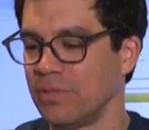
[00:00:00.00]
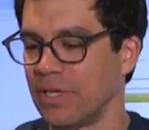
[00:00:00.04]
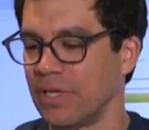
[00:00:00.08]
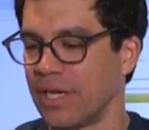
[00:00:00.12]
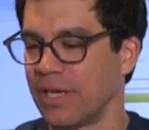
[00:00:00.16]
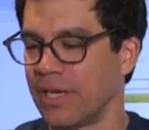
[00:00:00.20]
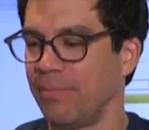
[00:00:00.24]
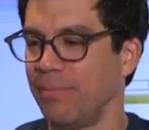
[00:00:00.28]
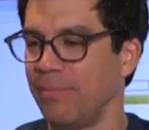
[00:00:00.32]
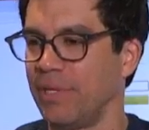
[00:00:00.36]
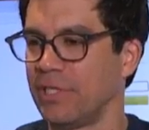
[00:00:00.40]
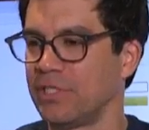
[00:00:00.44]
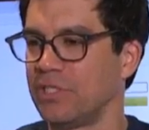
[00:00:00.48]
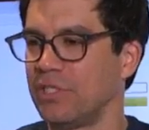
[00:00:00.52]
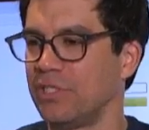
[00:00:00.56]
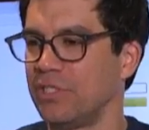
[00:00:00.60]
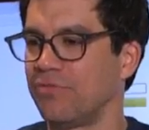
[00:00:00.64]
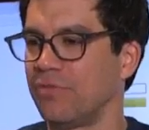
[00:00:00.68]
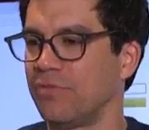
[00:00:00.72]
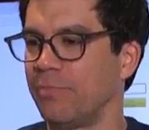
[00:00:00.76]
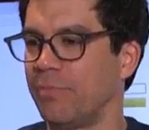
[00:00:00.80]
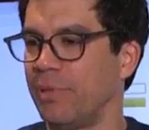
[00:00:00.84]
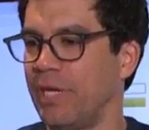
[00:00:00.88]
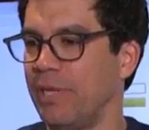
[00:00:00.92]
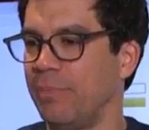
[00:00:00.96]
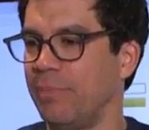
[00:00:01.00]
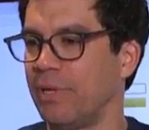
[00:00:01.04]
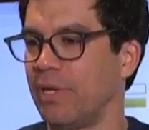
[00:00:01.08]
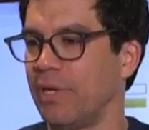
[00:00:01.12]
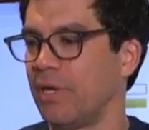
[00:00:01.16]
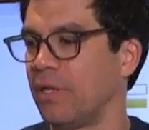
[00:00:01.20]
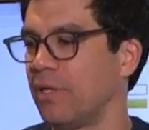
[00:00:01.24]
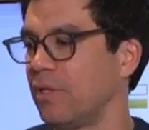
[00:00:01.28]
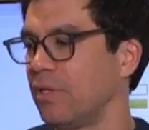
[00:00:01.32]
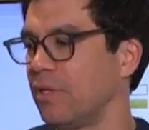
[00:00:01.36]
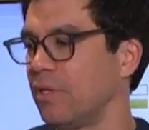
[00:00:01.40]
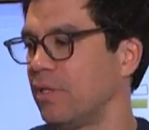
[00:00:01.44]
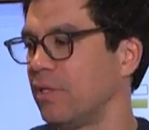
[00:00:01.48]
got a message from
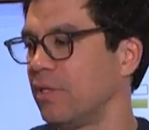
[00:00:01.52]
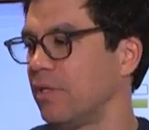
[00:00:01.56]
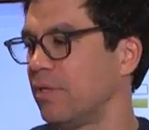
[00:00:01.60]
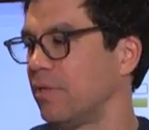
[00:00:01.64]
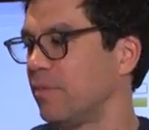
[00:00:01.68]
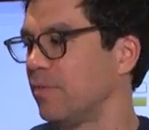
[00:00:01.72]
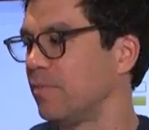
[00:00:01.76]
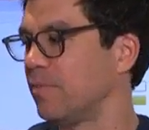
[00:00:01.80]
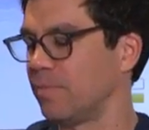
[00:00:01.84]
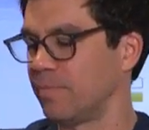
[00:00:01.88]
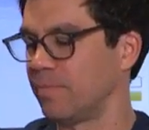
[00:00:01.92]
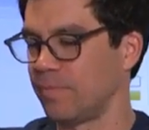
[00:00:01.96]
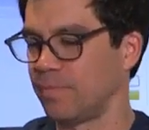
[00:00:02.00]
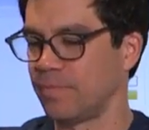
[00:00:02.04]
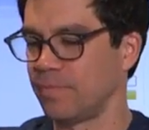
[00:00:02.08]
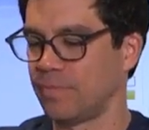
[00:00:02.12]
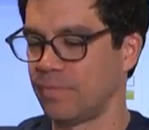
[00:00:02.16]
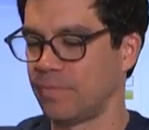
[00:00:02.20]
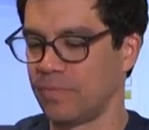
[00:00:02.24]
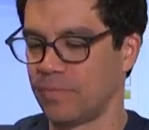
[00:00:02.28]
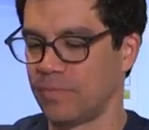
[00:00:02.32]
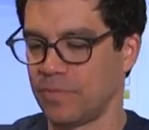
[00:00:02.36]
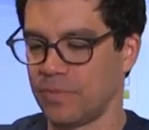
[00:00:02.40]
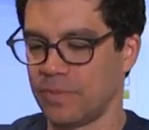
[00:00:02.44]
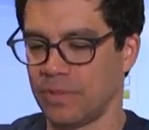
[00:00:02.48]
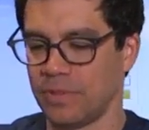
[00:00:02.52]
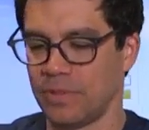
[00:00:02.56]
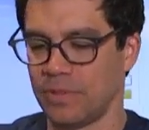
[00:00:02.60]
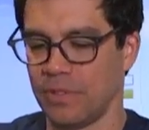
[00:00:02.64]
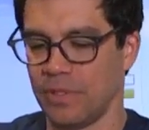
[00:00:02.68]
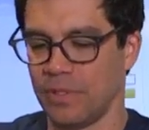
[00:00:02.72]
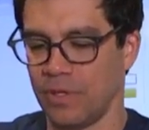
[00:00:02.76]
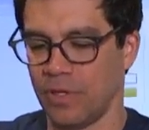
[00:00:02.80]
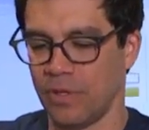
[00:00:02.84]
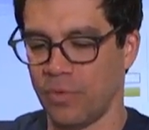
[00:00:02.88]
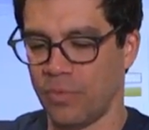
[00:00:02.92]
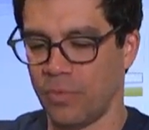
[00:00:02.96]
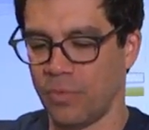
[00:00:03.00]
PayPal. 192644.
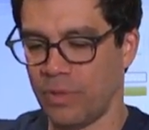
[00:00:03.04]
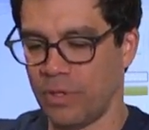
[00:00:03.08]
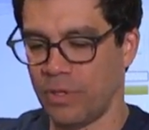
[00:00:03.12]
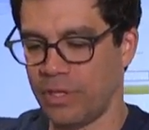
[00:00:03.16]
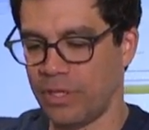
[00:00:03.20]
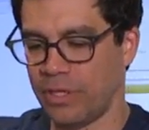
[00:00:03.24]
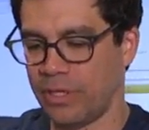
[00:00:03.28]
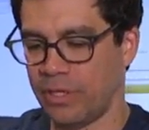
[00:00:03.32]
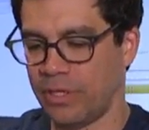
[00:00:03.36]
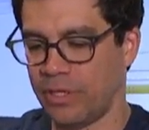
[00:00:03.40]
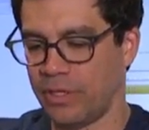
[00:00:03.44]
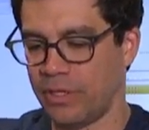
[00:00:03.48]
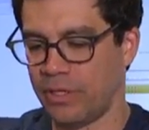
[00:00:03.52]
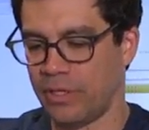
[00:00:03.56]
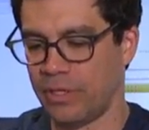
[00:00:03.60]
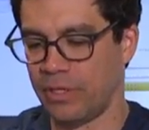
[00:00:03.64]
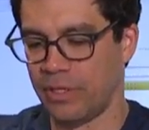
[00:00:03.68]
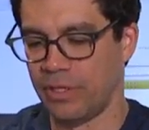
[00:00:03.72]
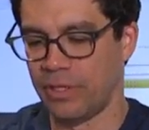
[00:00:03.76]
Oh, one,